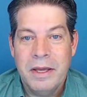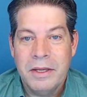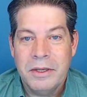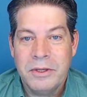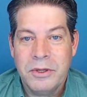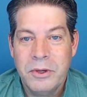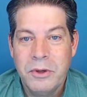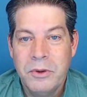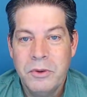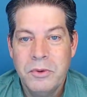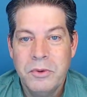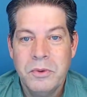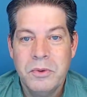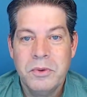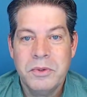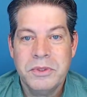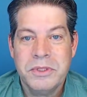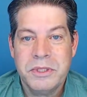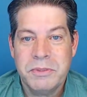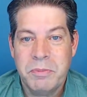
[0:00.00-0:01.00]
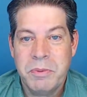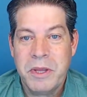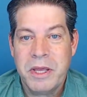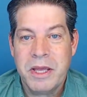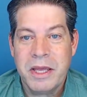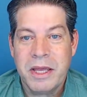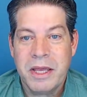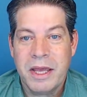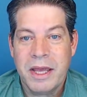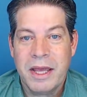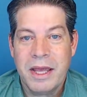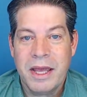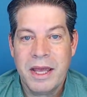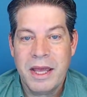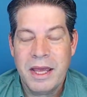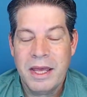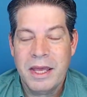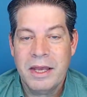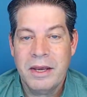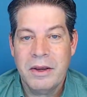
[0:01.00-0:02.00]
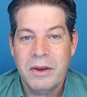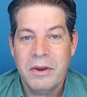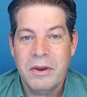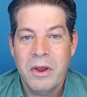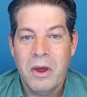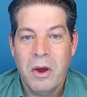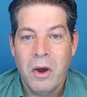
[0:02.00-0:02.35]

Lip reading: to speak in